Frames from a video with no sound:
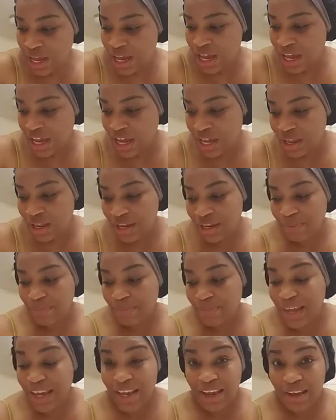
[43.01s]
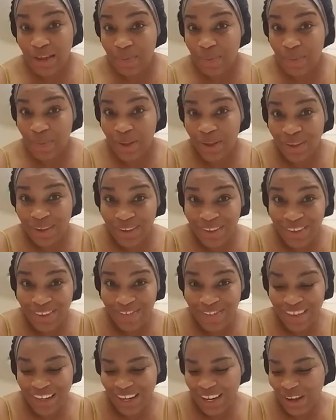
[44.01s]
a makeup
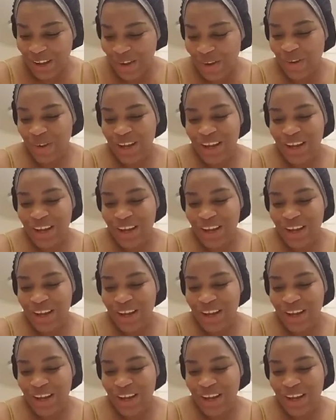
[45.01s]
video.